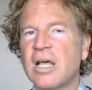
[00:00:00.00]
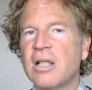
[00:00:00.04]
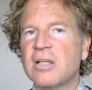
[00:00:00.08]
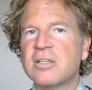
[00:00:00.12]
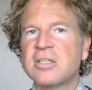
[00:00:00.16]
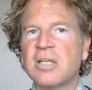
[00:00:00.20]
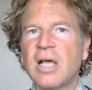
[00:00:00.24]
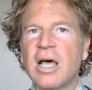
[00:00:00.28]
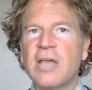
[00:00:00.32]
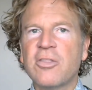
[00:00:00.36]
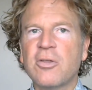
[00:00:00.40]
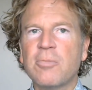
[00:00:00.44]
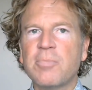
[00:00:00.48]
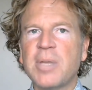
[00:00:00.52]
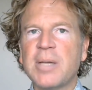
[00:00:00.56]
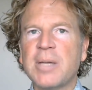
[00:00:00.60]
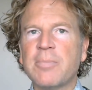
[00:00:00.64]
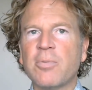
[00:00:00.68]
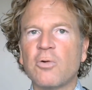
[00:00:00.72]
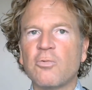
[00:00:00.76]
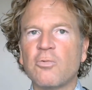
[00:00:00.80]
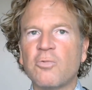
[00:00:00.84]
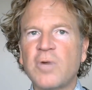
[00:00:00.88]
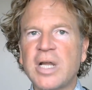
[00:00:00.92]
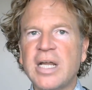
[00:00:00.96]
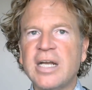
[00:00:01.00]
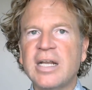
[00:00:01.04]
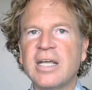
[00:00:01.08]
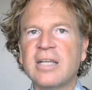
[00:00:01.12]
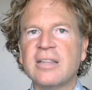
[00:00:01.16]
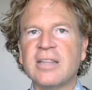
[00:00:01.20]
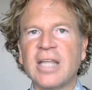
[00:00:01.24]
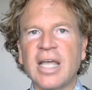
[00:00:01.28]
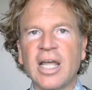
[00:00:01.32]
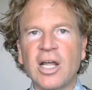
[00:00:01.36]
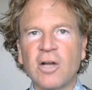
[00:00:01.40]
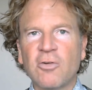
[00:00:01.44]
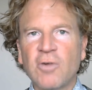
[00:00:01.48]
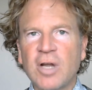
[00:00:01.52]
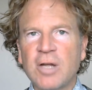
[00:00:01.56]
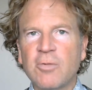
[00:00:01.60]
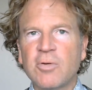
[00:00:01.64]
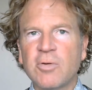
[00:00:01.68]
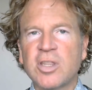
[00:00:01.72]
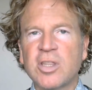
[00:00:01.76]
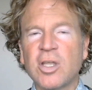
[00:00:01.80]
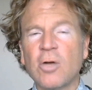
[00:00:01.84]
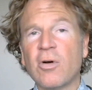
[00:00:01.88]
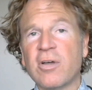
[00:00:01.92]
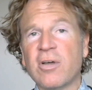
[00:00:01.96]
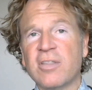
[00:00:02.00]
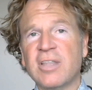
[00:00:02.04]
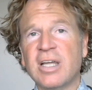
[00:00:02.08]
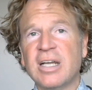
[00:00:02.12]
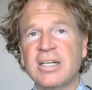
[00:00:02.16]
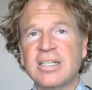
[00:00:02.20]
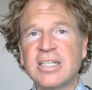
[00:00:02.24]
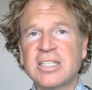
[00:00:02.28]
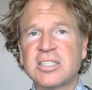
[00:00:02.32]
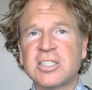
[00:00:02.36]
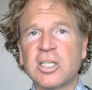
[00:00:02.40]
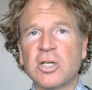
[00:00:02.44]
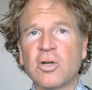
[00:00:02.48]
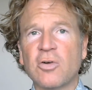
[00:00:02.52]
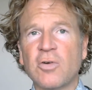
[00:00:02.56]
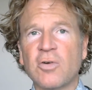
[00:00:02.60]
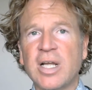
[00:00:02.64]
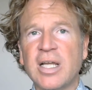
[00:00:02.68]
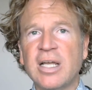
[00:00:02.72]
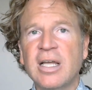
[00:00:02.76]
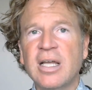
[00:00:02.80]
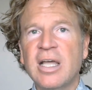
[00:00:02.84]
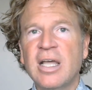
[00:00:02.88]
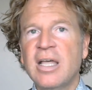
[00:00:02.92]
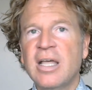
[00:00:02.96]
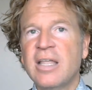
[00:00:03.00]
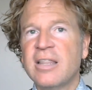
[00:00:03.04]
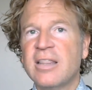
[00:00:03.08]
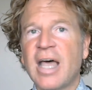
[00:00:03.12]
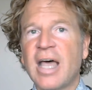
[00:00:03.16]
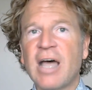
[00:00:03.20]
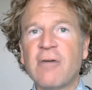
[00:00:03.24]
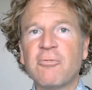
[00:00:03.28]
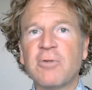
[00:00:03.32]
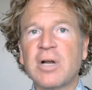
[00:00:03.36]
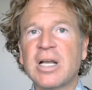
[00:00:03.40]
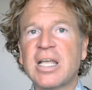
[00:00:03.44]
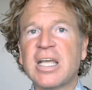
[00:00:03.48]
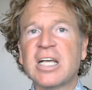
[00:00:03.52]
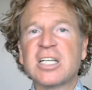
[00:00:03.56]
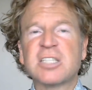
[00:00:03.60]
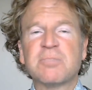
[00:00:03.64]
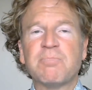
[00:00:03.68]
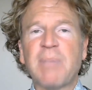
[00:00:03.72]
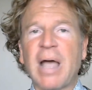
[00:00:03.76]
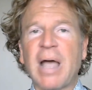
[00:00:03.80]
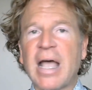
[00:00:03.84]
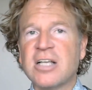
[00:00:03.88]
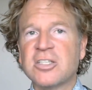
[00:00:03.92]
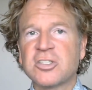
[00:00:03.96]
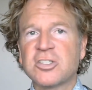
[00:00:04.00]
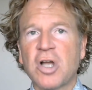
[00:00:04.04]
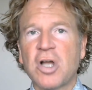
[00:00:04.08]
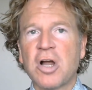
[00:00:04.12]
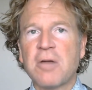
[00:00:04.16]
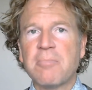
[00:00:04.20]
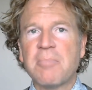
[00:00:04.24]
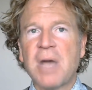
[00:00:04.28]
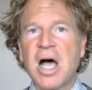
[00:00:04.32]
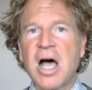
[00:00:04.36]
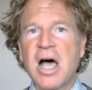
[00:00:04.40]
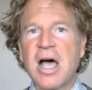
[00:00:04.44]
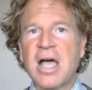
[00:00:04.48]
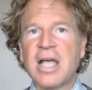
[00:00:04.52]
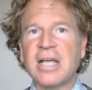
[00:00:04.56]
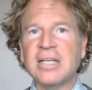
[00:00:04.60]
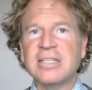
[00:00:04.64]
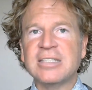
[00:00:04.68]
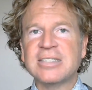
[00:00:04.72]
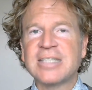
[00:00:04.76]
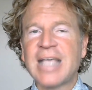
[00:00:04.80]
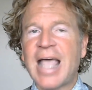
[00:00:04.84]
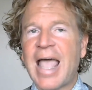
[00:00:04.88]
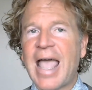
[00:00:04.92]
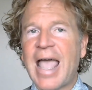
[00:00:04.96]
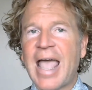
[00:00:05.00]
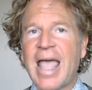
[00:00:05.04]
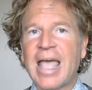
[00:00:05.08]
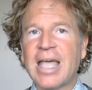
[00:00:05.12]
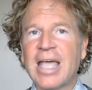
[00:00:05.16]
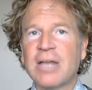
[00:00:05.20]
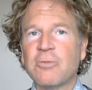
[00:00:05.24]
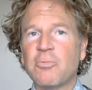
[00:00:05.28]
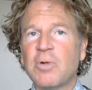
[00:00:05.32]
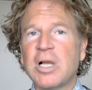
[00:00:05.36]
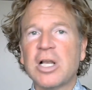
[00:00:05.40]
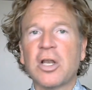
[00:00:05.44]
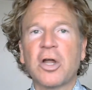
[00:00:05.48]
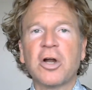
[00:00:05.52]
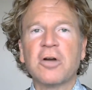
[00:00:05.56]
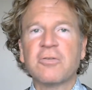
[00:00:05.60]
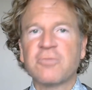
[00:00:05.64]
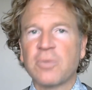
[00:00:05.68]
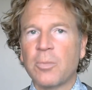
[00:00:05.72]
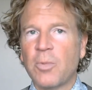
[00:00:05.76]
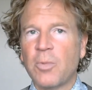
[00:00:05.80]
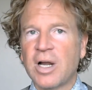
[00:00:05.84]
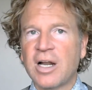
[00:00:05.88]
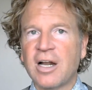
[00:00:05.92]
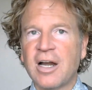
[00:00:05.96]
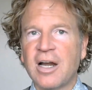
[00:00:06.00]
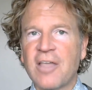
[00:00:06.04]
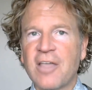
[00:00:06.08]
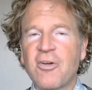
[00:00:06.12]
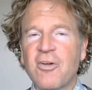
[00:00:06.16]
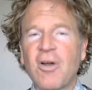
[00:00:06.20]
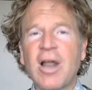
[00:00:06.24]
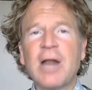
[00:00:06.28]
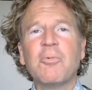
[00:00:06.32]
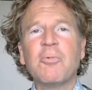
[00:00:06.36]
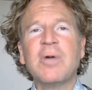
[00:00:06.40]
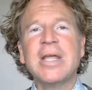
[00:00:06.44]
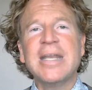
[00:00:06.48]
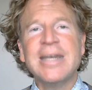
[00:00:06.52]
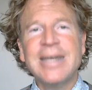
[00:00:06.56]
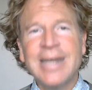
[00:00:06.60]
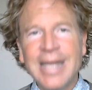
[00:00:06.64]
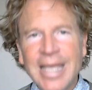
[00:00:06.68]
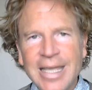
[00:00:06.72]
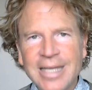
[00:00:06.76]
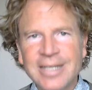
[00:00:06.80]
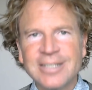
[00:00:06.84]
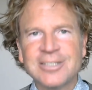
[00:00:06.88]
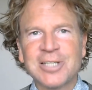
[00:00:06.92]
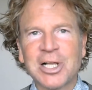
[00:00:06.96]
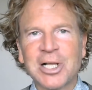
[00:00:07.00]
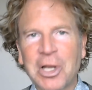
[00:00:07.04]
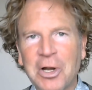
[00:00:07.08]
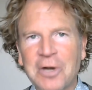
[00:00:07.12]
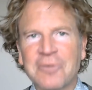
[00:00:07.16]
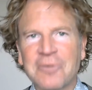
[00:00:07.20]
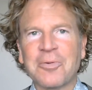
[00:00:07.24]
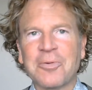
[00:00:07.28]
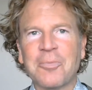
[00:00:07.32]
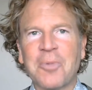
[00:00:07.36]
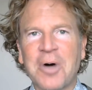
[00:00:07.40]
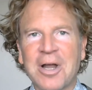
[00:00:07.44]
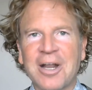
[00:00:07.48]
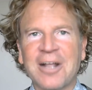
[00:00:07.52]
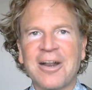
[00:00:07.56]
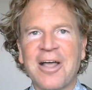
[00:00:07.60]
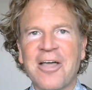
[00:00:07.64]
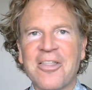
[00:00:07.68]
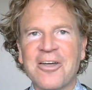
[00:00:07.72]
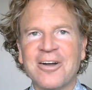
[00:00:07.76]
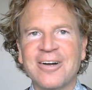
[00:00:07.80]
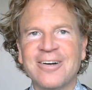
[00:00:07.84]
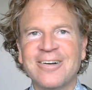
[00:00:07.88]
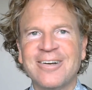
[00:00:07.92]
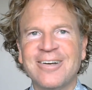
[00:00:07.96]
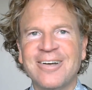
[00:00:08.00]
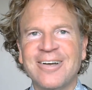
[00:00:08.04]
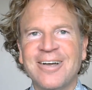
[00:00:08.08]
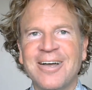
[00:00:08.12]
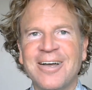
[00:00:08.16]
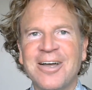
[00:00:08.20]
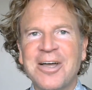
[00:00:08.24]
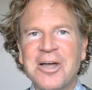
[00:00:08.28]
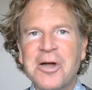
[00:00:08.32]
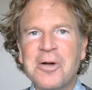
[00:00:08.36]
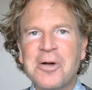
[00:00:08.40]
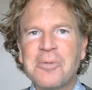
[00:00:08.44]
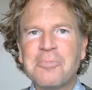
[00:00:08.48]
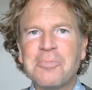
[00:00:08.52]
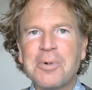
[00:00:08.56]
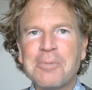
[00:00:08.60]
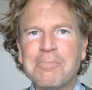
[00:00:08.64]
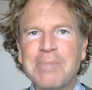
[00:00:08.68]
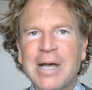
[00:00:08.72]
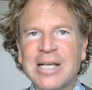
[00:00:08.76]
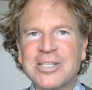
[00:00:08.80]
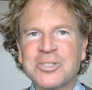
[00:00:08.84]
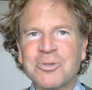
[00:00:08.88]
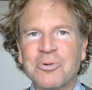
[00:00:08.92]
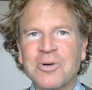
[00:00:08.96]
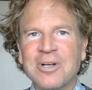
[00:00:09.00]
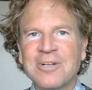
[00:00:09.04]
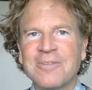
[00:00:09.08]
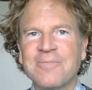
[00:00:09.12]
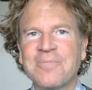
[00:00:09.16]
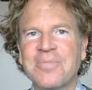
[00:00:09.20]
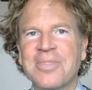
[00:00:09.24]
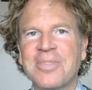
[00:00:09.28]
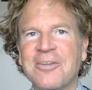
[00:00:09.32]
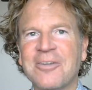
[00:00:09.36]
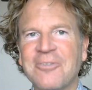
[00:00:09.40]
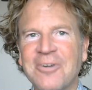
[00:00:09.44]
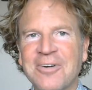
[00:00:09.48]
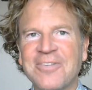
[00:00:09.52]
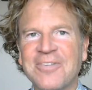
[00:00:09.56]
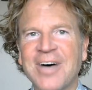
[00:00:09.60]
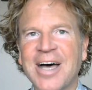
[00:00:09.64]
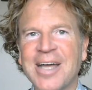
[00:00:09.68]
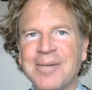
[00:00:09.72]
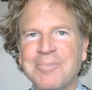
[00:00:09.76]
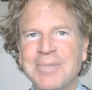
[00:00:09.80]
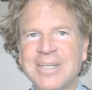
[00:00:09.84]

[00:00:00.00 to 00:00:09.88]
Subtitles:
other people read it and they agree with you or they disagree, that really expands our minds, and we learn from one another, and we need to learn from one another. Perpetual refinement.